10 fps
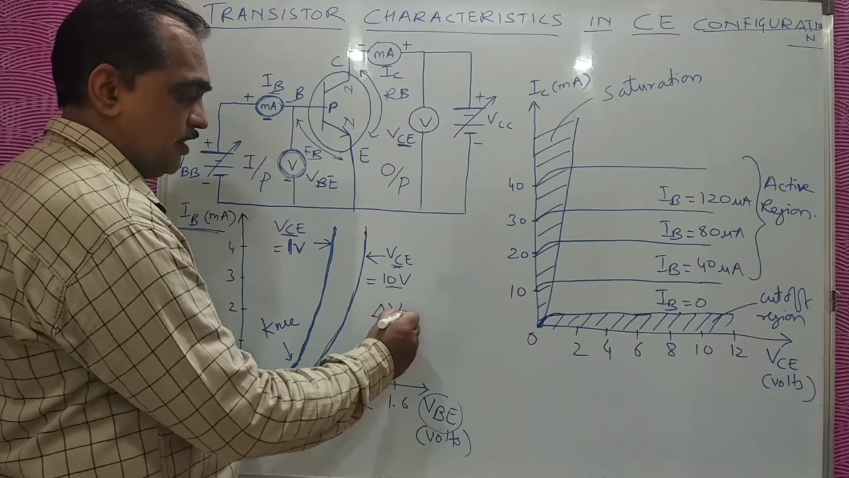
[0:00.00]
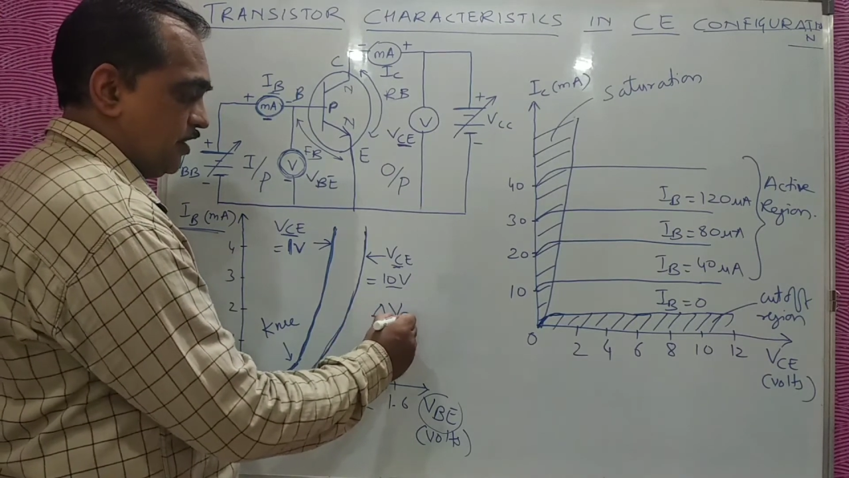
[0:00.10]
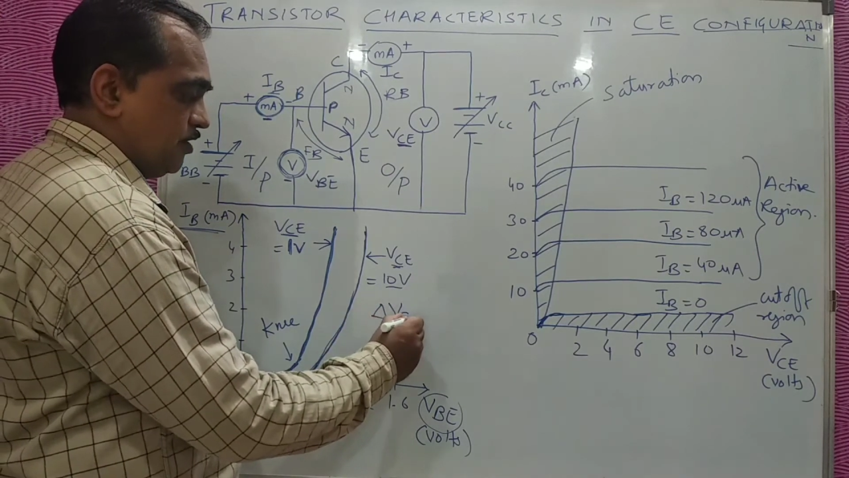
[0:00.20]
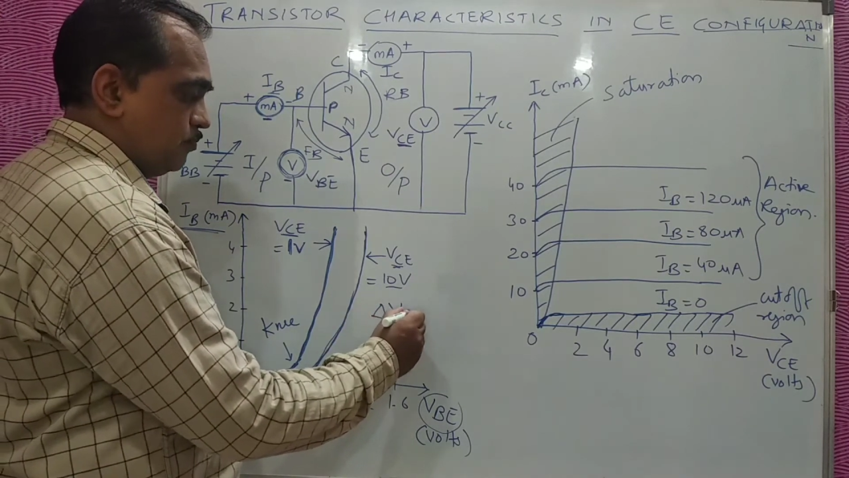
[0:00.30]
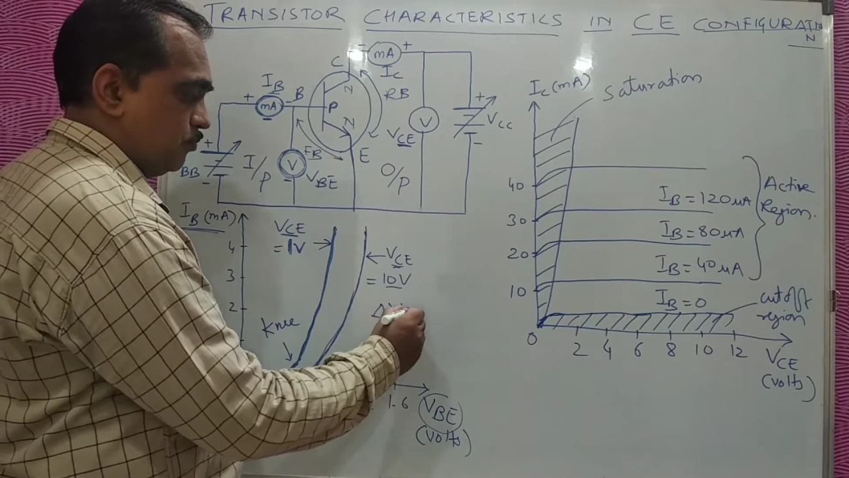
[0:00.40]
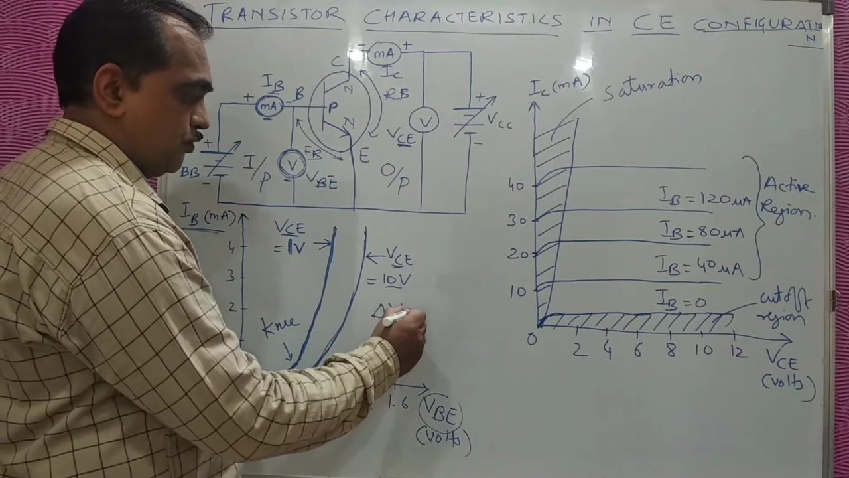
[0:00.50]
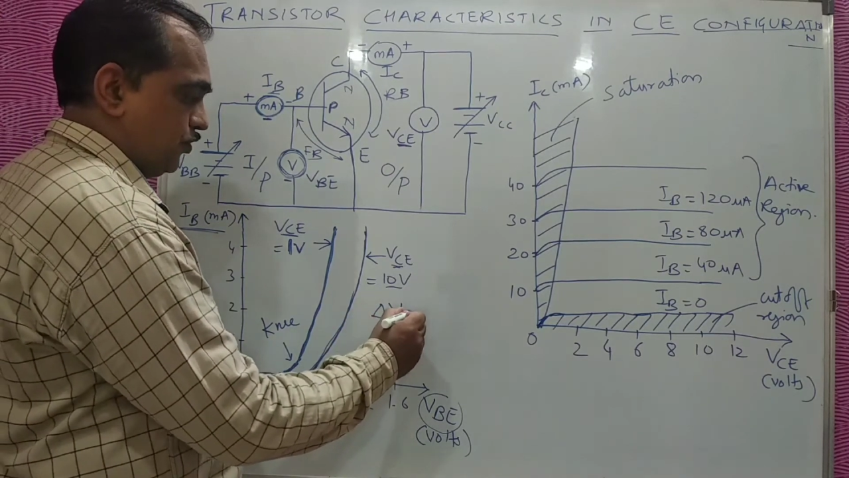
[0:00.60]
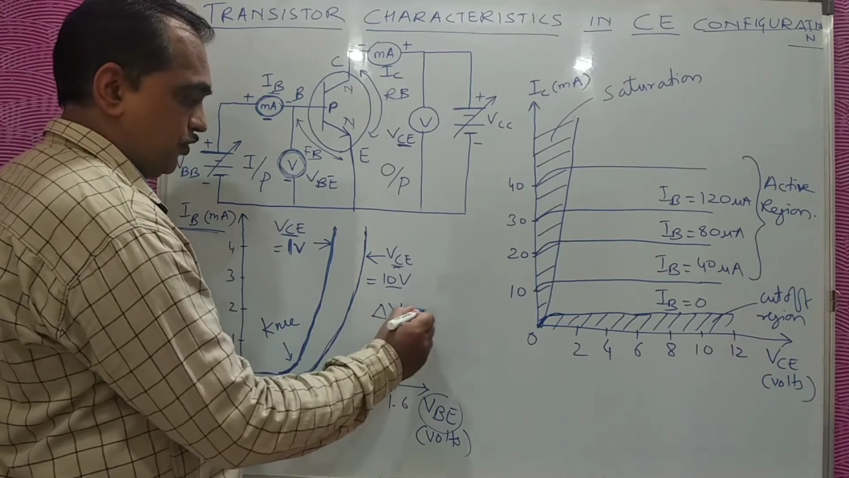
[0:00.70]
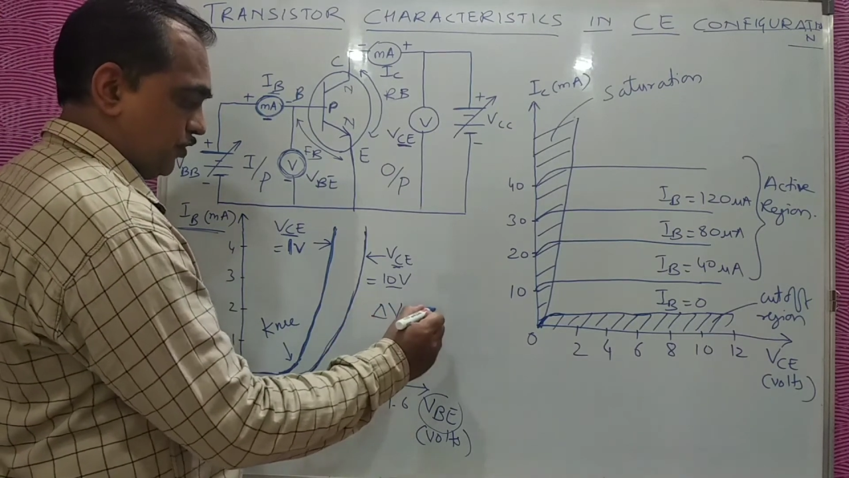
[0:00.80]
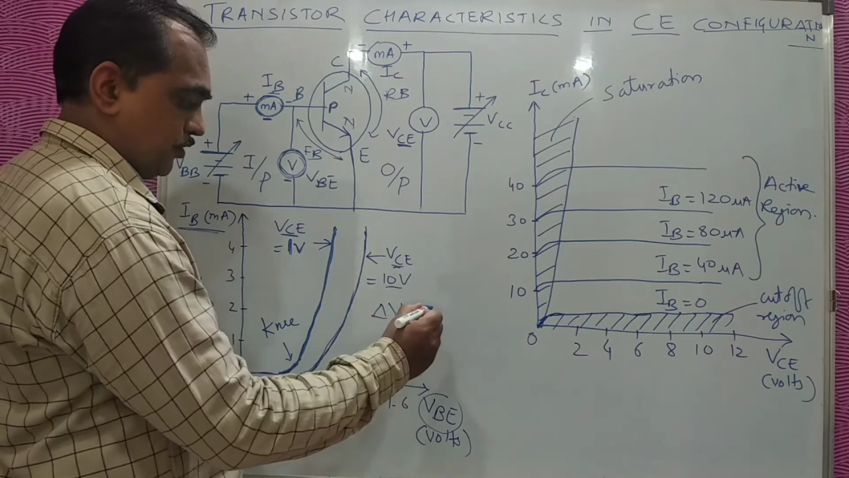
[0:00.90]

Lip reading: input